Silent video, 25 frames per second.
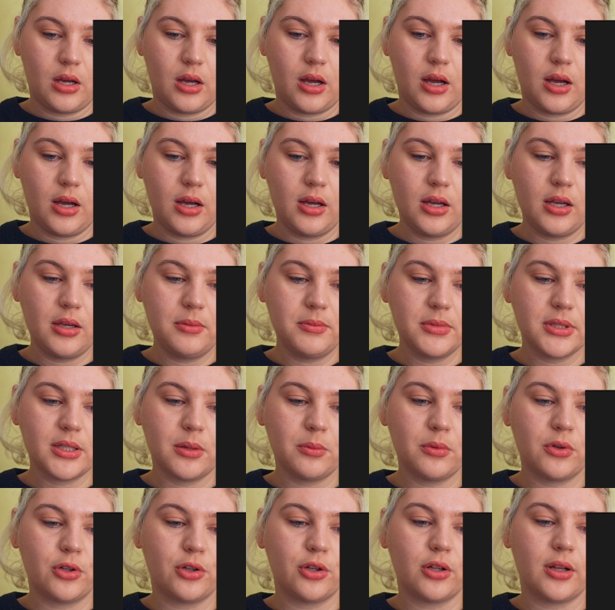I'm
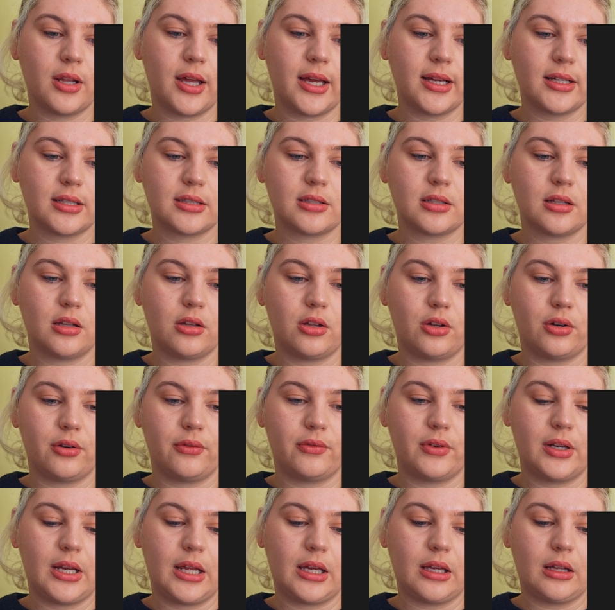someone who likes a lot
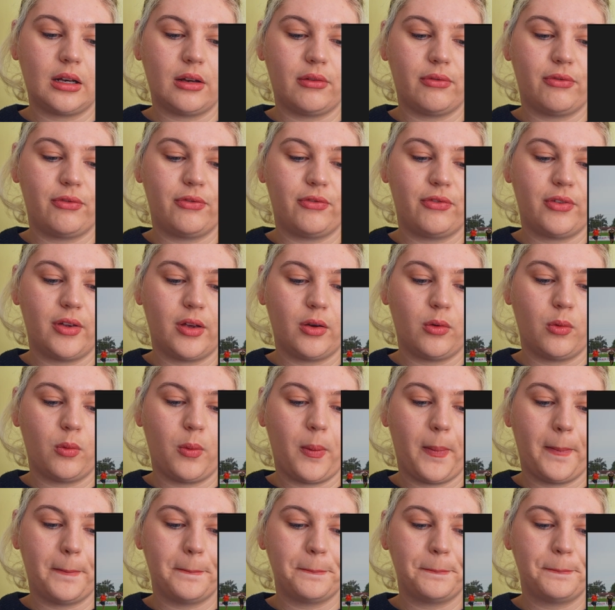of negative
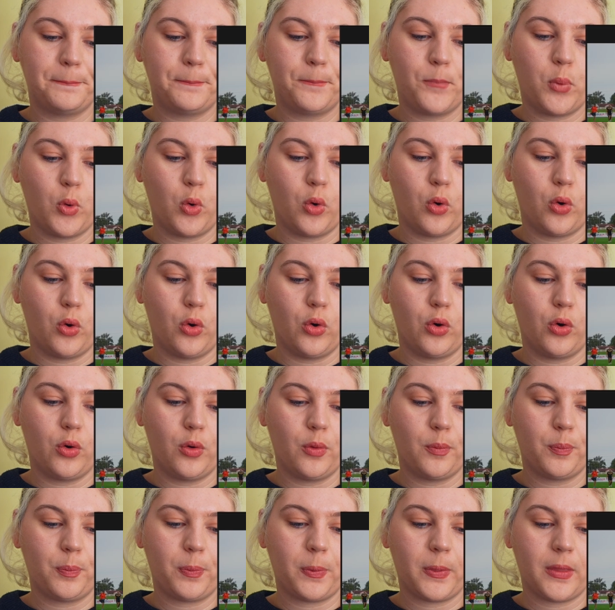fill, but
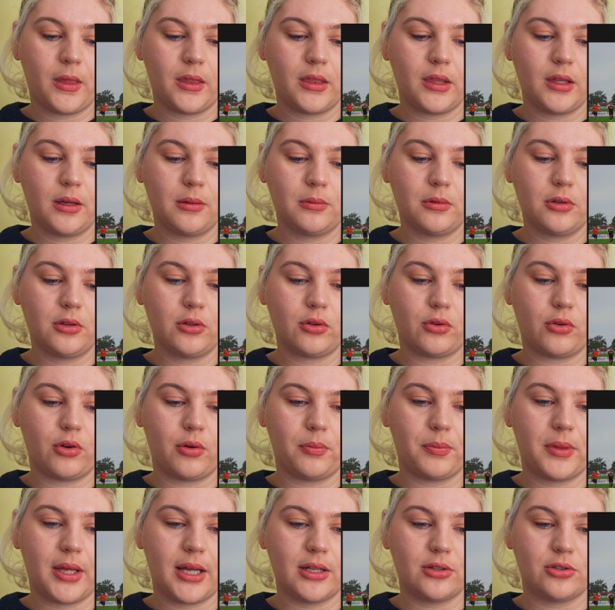I think I'm going to
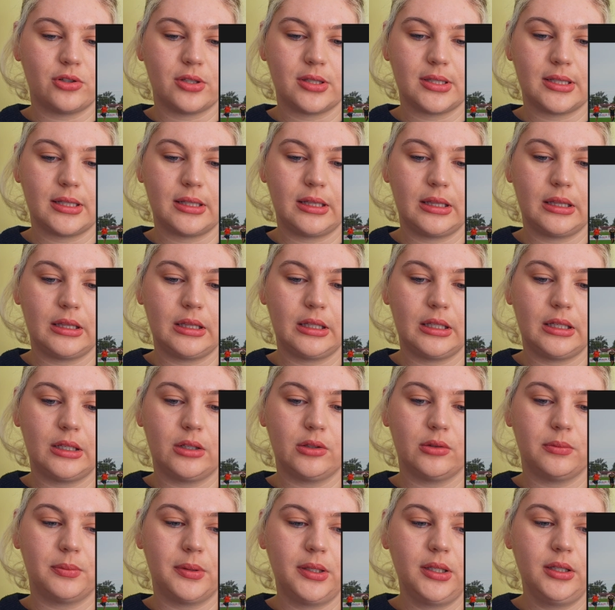crop that just a
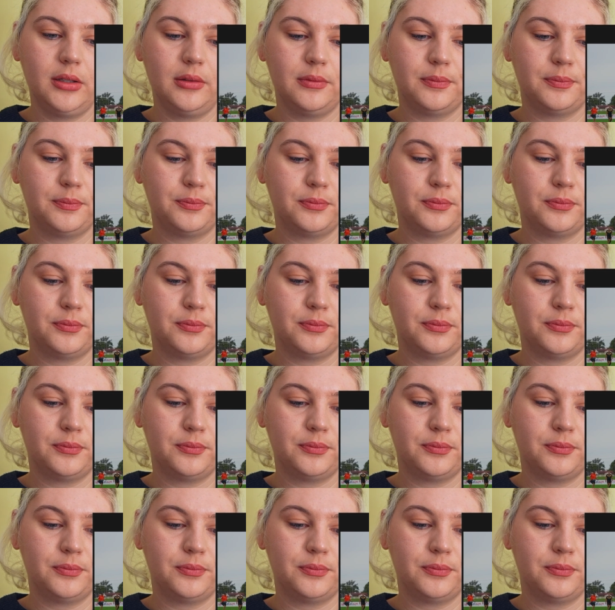little bit.